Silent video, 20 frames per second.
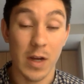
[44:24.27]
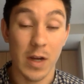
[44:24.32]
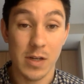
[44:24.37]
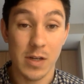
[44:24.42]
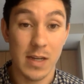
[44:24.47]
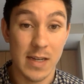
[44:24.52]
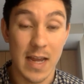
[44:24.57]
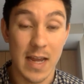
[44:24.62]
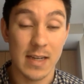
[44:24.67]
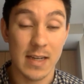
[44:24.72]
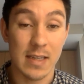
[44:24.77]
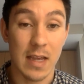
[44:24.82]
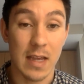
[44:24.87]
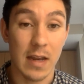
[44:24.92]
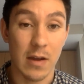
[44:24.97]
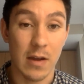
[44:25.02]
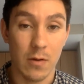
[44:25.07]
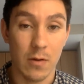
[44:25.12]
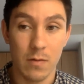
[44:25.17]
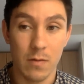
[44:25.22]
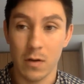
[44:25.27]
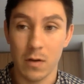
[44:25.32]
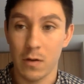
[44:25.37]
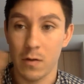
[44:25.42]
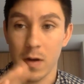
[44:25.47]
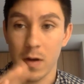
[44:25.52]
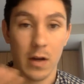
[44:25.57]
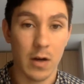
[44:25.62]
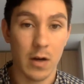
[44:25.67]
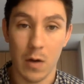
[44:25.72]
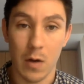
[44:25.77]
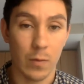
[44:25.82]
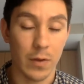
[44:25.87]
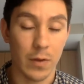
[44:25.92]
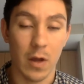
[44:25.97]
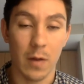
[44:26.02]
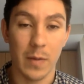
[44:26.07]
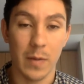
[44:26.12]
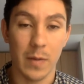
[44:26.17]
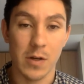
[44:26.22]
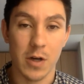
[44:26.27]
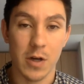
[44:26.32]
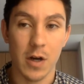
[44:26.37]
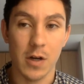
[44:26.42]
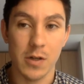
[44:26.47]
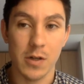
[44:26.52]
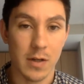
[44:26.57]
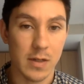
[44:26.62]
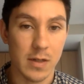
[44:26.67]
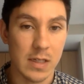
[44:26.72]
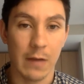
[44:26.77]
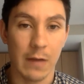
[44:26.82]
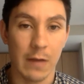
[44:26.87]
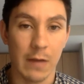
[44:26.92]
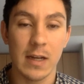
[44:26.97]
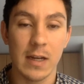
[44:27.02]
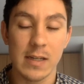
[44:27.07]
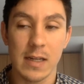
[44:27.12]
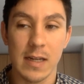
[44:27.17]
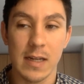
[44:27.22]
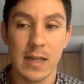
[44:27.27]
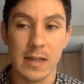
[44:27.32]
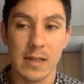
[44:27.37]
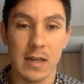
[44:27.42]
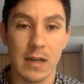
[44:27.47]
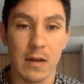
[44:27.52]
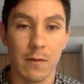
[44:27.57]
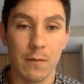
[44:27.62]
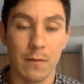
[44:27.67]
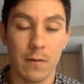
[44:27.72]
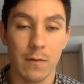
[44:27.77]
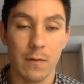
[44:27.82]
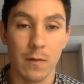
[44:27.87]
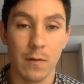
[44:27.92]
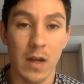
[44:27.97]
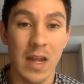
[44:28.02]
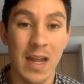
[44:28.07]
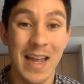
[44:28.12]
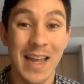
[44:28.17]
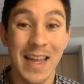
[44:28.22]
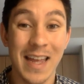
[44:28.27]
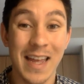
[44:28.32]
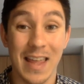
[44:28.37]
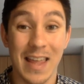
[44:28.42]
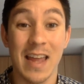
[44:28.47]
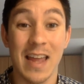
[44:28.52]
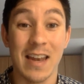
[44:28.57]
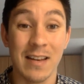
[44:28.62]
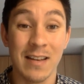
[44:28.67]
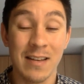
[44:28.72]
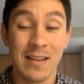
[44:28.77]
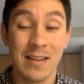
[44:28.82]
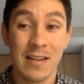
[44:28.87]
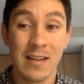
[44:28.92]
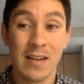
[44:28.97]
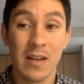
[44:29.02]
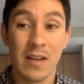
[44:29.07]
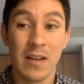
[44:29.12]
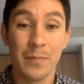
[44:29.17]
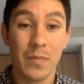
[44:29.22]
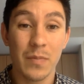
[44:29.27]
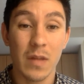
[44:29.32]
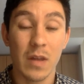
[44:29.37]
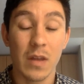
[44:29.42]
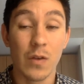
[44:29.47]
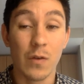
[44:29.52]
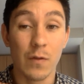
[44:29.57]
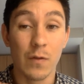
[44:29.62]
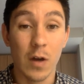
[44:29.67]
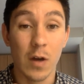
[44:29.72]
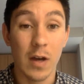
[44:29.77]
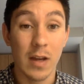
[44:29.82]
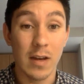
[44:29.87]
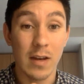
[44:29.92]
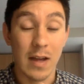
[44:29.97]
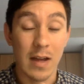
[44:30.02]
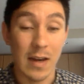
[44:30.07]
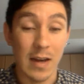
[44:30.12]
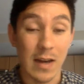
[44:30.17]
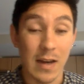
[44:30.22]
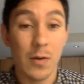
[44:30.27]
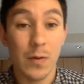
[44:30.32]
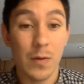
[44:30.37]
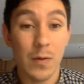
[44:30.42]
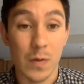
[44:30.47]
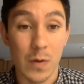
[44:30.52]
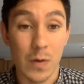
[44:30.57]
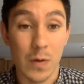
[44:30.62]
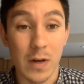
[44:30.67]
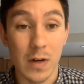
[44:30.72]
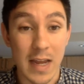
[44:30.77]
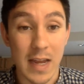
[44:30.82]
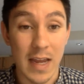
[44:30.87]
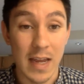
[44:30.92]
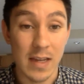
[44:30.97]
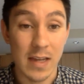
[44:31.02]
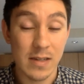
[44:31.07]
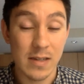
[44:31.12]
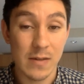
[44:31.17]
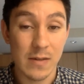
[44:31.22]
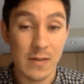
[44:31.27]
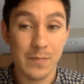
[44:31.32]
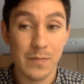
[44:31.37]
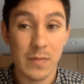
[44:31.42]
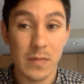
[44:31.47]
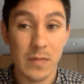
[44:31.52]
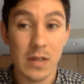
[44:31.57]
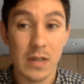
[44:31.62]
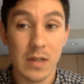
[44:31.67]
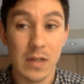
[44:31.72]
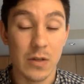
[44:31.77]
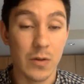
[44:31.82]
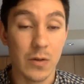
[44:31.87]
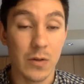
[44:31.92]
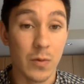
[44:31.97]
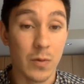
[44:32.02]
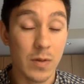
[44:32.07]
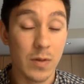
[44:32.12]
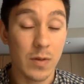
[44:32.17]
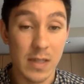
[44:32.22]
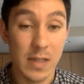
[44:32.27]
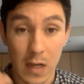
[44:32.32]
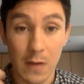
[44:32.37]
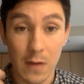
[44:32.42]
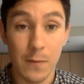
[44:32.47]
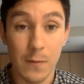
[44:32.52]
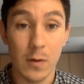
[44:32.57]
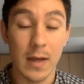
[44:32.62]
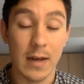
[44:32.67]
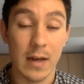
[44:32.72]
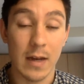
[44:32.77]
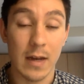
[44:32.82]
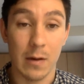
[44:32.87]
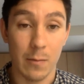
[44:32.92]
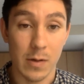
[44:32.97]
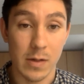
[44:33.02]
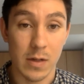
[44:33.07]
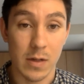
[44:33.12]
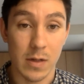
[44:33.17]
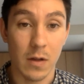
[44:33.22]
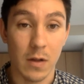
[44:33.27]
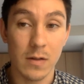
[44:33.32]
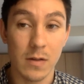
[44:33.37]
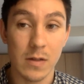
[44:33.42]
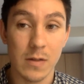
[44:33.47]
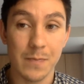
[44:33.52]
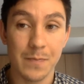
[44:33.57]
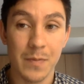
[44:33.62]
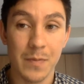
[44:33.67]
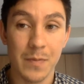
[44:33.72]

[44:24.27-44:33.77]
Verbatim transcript: Just to test that out. Your credit card will not be charged. You have seven days to test it out for free. Then you've got another 30 days to see if you get any results.